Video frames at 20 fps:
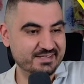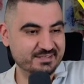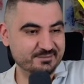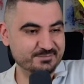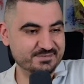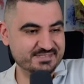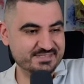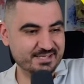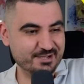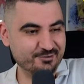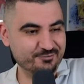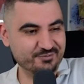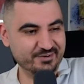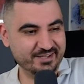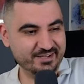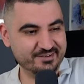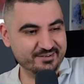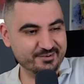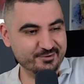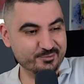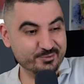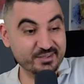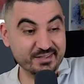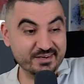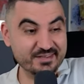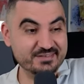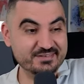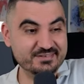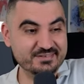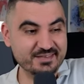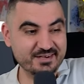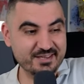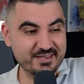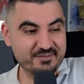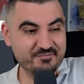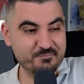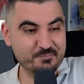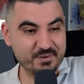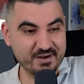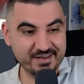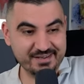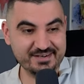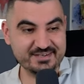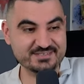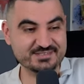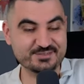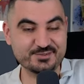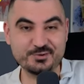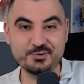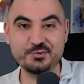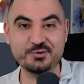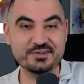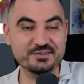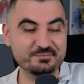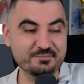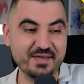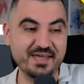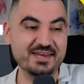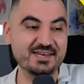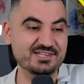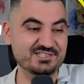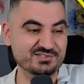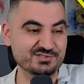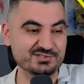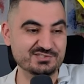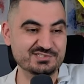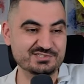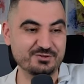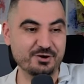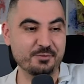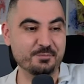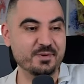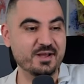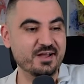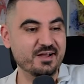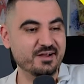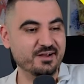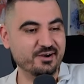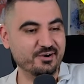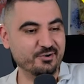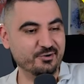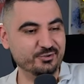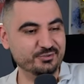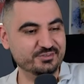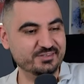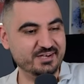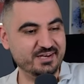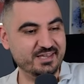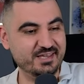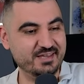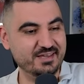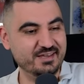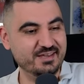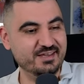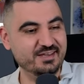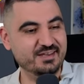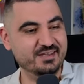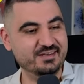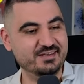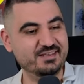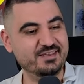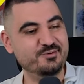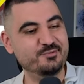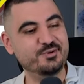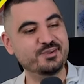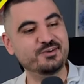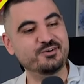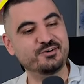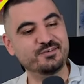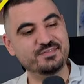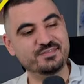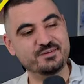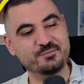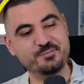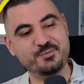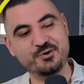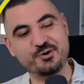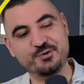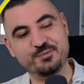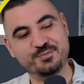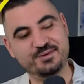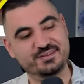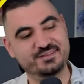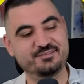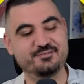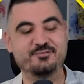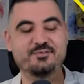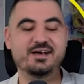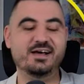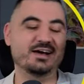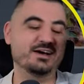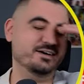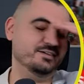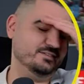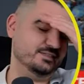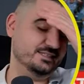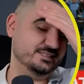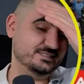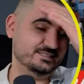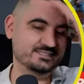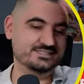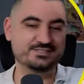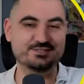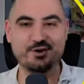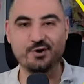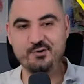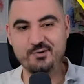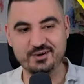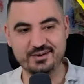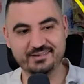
himself. Like, look at it, three players couldn't manage to stop Rodri. And here we got the ball, but wow, this is so